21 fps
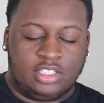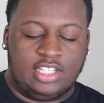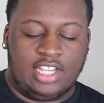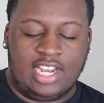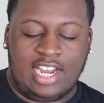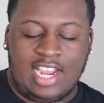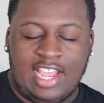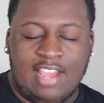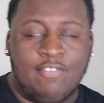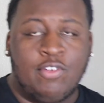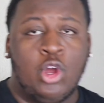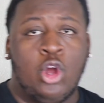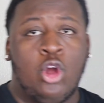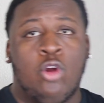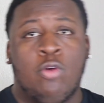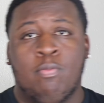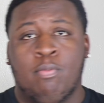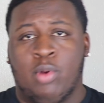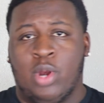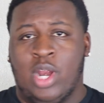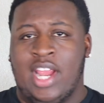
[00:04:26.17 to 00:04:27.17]
Then I have
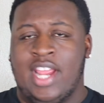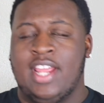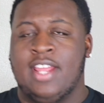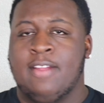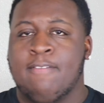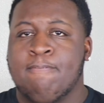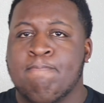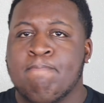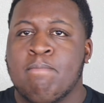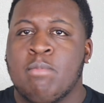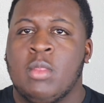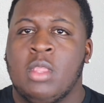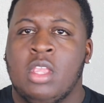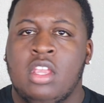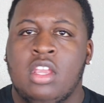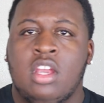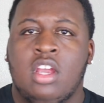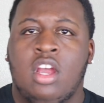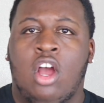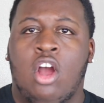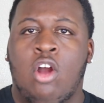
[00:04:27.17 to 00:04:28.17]
Home Bright.
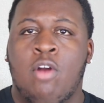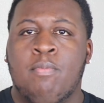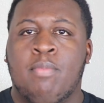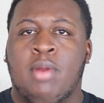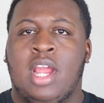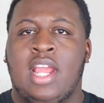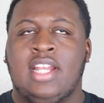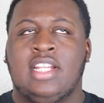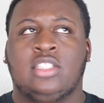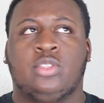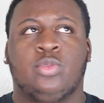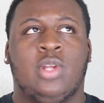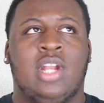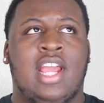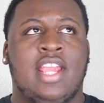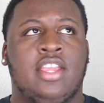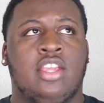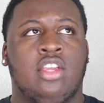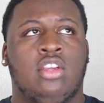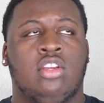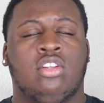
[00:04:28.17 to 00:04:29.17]
Home Bright is what
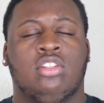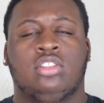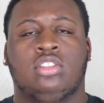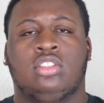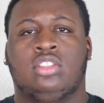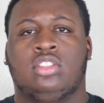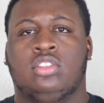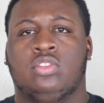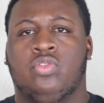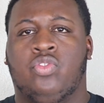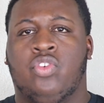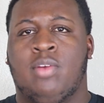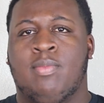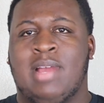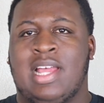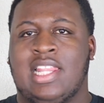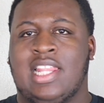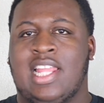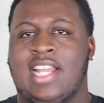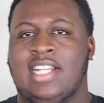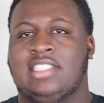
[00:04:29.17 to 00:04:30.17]
I use for
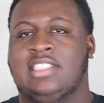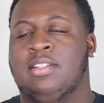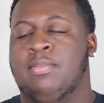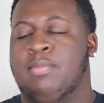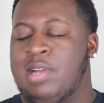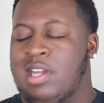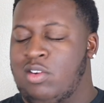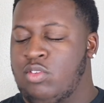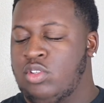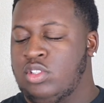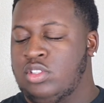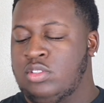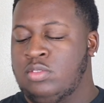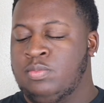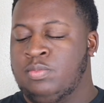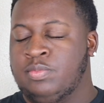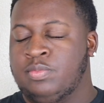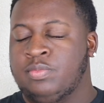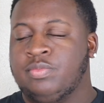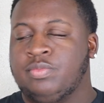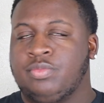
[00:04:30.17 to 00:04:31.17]
my lights in my room.